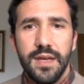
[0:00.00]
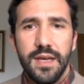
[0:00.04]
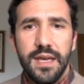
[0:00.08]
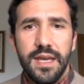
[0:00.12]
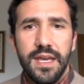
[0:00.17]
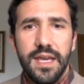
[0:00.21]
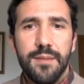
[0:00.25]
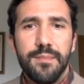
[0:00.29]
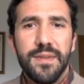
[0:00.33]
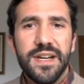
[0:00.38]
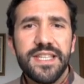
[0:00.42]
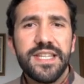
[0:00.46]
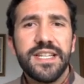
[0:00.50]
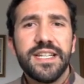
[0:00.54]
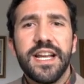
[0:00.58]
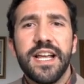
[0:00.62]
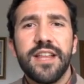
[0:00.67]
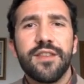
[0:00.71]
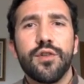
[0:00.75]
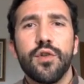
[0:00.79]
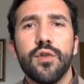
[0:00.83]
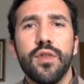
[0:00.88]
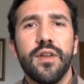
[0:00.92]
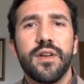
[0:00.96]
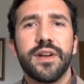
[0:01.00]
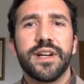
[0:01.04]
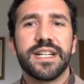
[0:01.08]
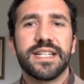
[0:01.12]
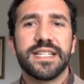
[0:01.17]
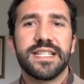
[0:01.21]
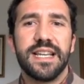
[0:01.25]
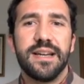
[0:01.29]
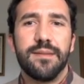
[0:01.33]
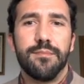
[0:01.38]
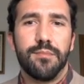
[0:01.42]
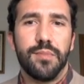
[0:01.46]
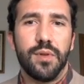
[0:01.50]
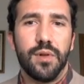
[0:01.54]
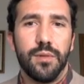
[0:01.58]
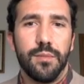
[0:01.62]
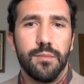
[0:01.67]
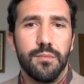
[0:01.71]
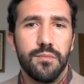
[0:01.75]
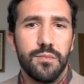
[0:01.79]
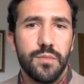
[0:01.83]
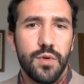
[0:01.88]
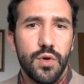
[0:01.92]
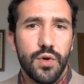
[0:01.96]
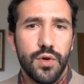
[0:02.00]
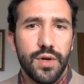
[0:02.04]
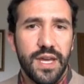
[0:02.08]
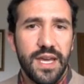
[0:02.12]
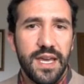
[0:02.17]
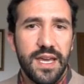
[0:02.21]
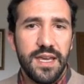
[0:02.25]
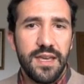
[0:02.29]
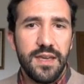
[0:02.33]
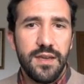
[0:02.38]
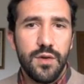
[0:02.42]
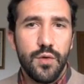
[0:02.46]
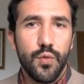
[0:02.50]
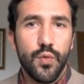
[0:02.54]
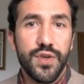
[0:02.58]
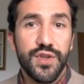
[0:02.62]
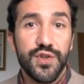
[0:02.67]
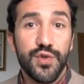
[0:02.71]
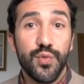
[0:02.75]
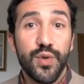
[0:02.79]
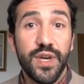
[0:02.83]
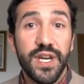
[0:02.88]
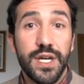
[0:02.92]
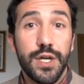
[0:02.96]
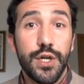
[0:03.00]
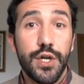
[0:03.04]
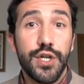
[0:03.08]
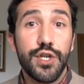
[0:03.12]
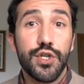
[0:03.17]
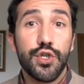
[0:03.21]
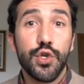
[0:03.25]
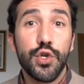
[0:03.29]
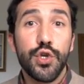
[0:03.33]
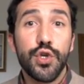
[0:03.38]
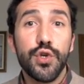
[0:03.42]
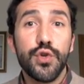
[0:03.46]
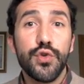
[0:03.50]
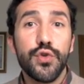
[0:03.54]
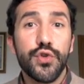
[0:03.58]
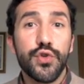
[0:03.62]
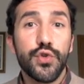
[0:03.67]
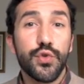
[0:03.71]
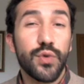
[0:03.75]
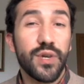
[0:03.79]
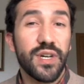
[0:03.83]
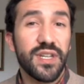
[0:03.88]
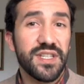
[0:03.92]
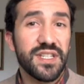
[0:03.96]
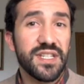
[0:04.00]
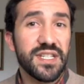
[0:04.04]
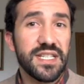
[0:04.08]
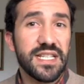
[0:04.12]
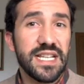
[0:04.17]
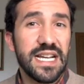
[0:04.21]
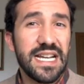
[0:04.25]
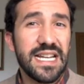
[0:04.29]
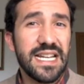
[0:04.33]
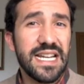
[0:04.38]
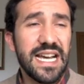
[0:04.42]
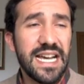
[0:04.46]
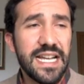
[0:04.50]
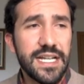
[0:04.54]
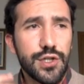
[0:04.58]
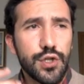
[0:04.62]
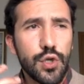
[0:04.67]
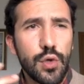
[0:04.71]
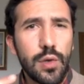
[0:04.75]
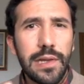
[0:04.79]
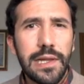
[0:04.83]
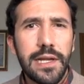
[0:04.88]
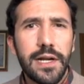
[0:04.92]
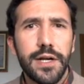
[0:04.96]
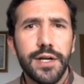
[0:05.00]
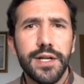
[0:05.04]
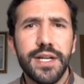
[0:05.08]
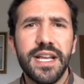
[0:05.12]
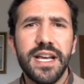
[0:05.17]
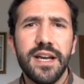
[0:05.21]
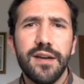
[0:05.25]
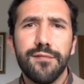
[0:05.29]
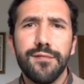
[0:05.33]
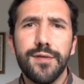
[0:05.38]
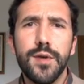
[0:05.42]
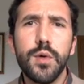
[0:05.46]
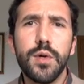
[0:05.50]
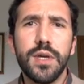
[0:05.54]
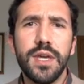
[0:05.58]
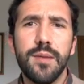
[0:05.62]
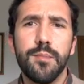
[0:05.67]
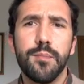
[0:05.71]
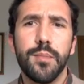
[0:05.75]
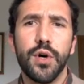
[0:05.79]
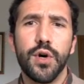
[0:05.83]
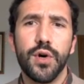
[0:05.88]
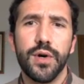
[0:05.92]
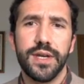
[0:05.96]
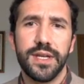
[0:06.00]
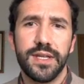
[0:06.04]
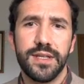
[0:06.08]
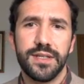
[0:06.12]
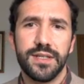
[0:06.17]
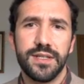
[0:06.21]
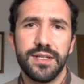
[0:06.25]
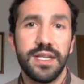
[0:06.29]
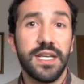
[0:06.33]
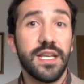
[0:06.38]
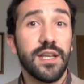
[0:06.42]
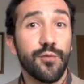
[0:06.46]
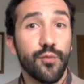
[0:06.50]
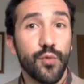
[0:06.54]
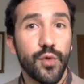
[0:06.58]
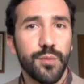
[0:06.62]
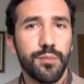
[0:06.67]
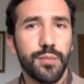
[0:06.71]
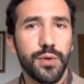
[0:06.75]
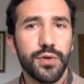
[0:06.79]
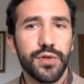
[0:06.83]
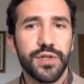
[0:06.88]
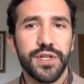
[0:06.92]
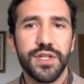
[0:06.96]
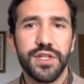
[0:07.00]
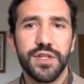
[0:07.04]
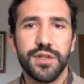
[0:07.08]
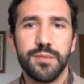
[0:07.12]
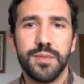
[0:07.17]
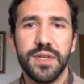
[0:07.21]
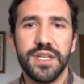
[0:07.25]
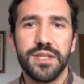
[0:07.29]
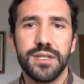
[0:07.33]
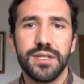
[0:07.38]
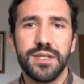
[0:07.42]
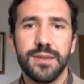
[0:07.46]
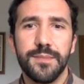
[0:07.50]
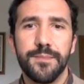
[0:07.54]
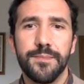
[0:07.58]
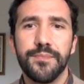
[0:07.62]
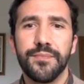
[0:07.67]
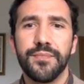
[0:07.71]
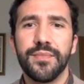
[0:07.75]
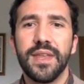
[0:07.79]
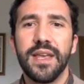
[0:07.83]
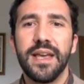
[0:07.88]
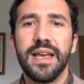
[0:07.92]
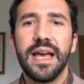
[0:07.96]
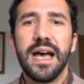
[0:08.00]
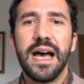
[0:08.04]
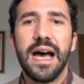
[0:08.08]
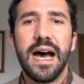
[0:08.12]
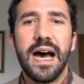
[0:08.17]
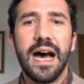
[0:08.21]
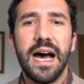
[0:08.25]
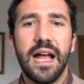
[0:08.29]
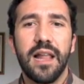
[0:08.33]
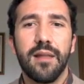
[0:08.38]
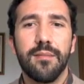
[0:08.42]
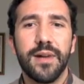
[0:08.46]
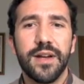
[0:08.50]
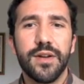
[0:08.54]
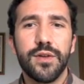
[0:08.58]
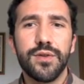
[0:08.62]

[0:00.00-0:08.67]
Imagine another example, okay, which we are going to use to understand and to learn a few key points in reported speech. Álvaro